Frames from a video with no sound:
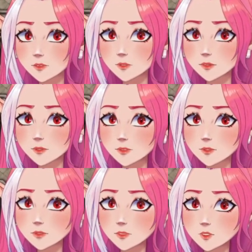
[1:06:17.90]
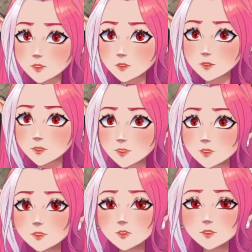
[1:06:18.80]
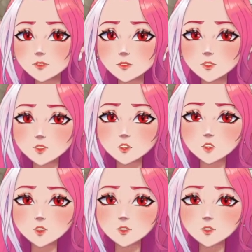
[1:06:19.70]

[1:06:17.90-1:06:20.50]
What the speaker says: There we go. And then